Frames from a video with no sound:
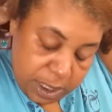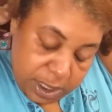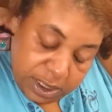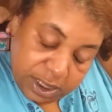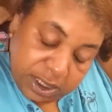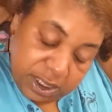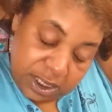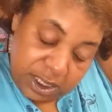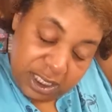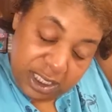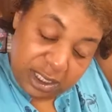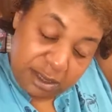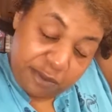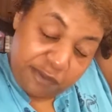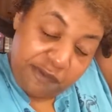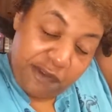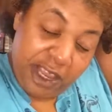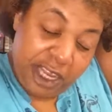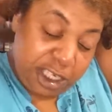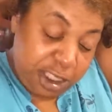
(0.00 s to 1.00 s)
is it's
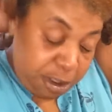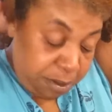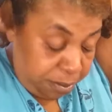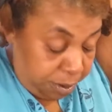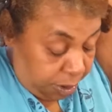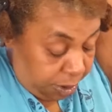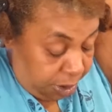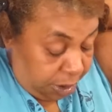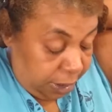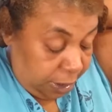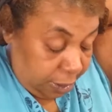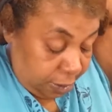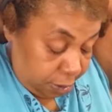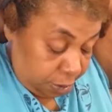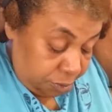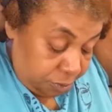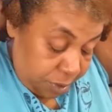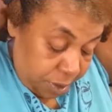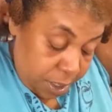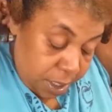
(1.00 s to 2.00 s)
vegetable
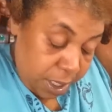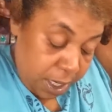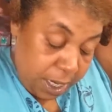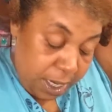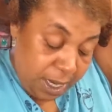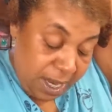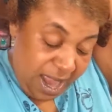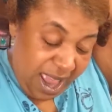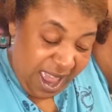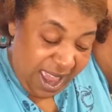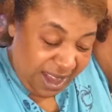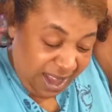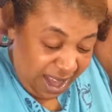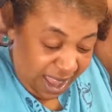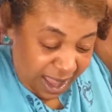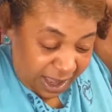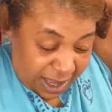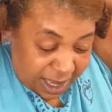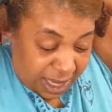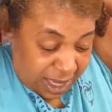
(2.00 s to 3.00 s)
glycerin and I
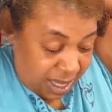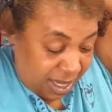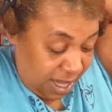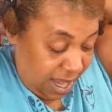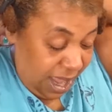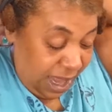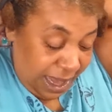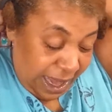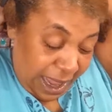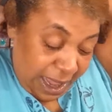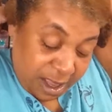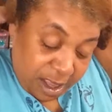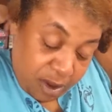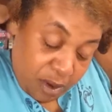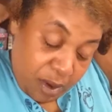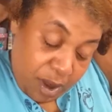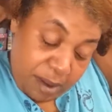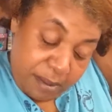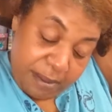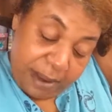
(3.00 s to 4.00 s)
like it. I like
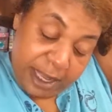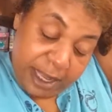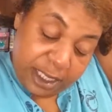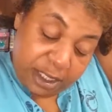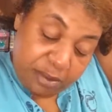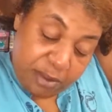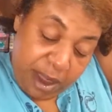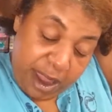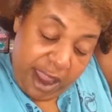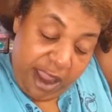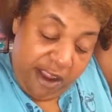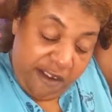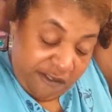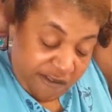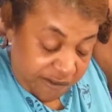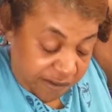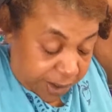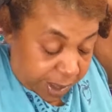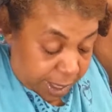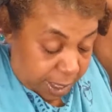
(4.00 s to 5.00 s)
the way it makes my hair
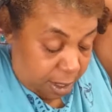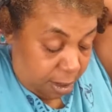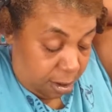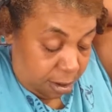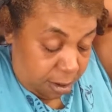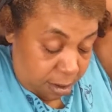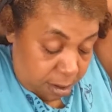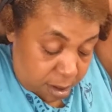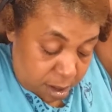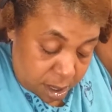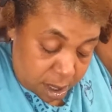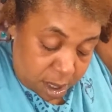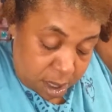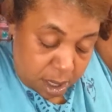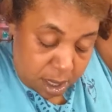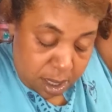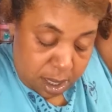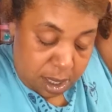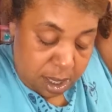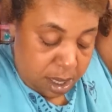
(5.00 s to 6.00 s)
feel
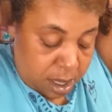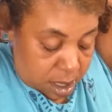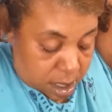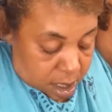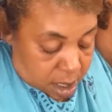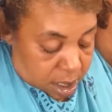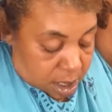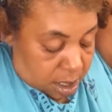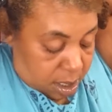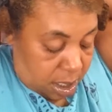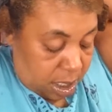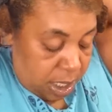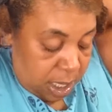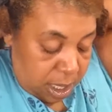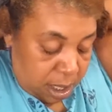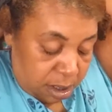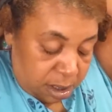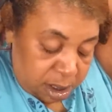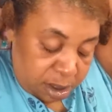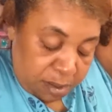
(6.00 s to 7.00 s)

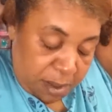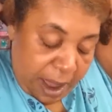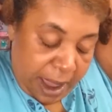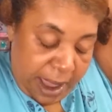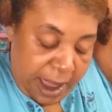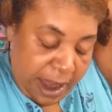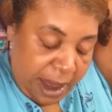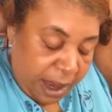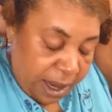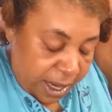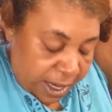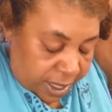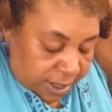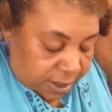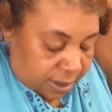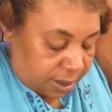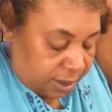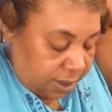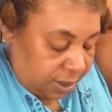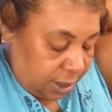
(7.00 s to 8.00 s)
gives my hair
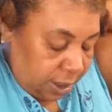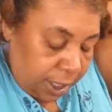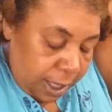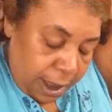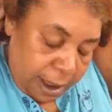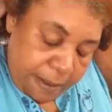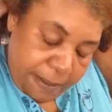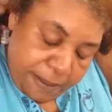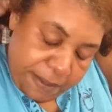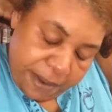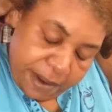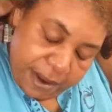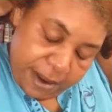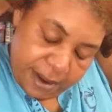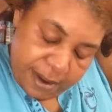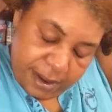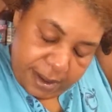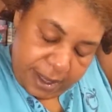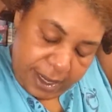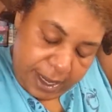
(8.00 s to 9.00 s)
that slip
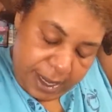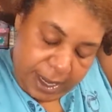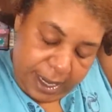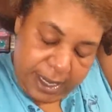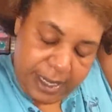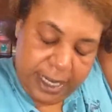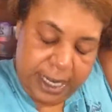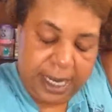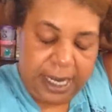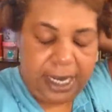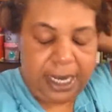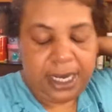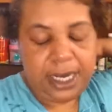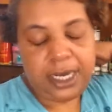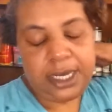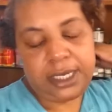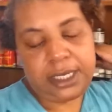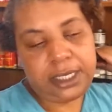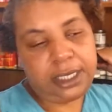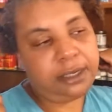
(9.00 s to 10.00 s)
that I
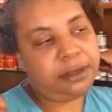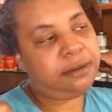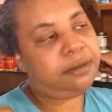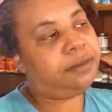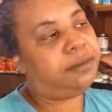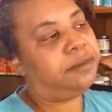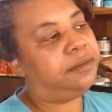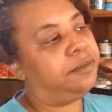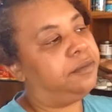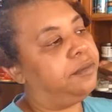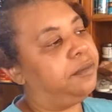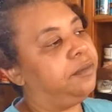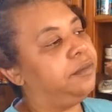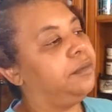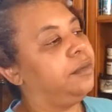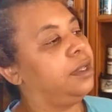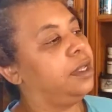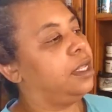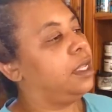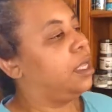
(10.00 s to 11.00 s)
need.
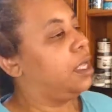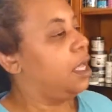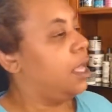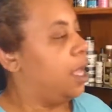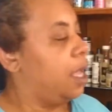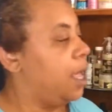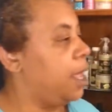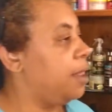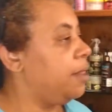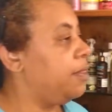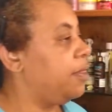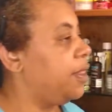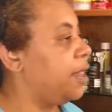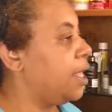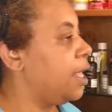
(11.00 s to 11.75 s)
And